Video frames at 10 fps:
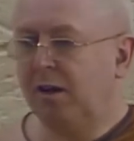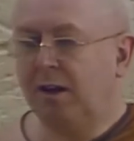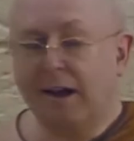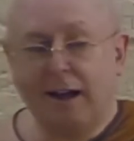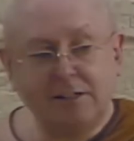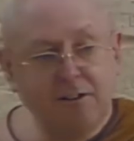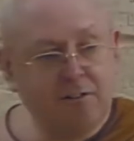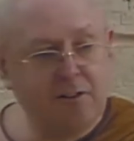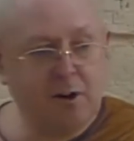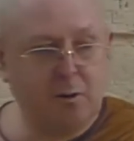I can actually
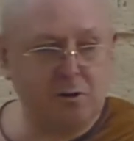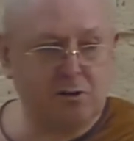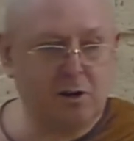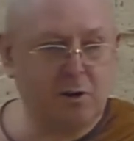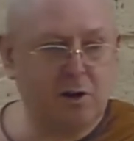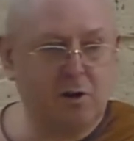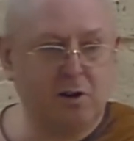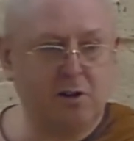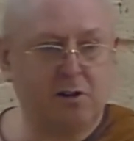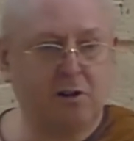feel what's going on
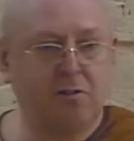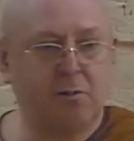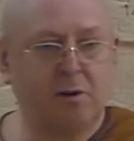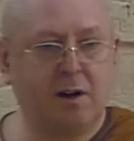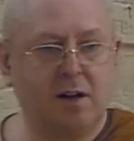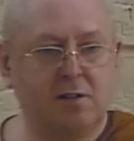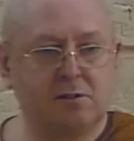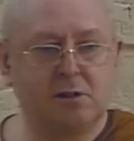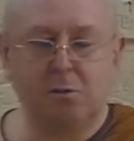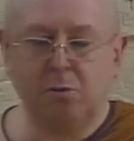in the different
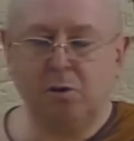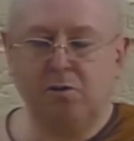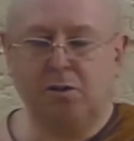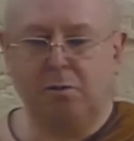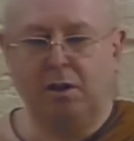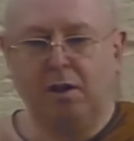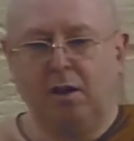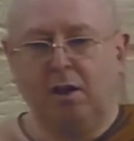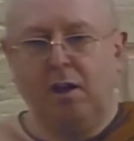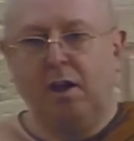parts and move them.
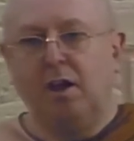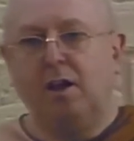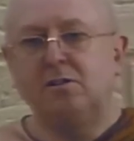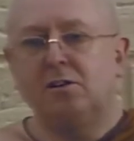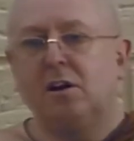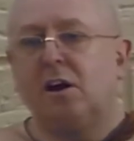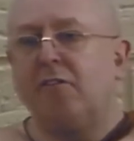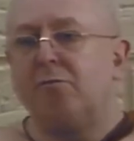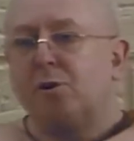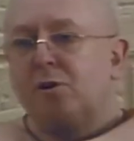Until
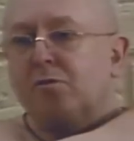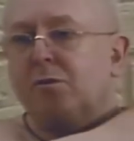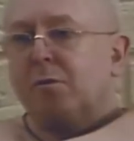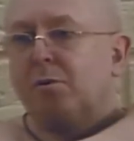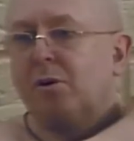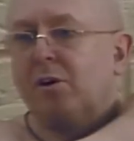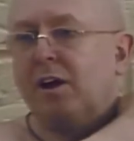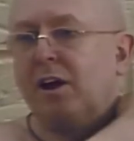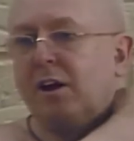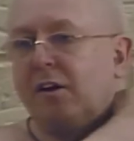I've moved my body
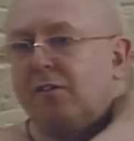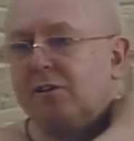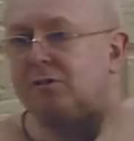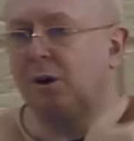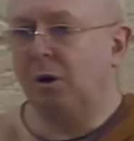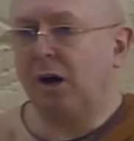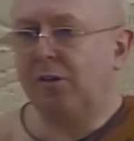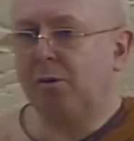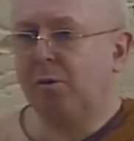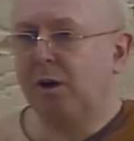enough, there's no
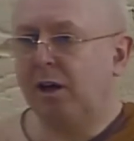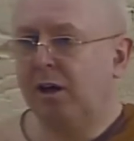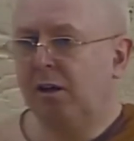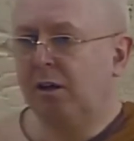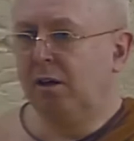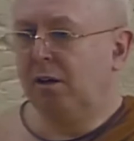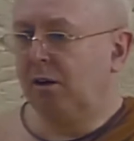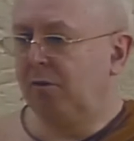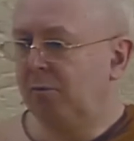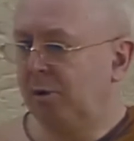other way
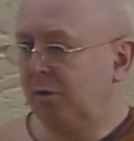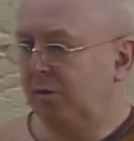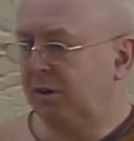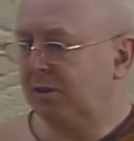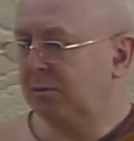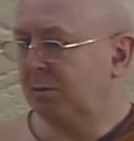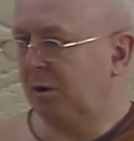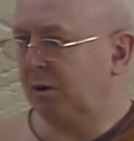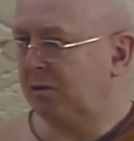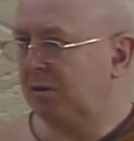of moving this
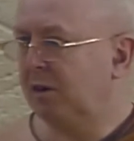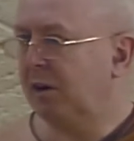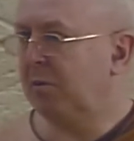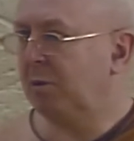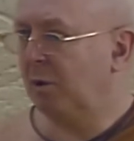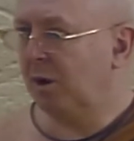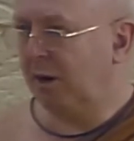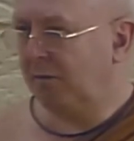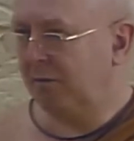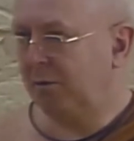body to get it more
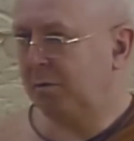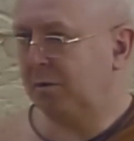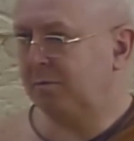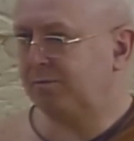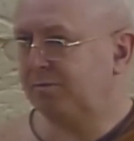comfortable.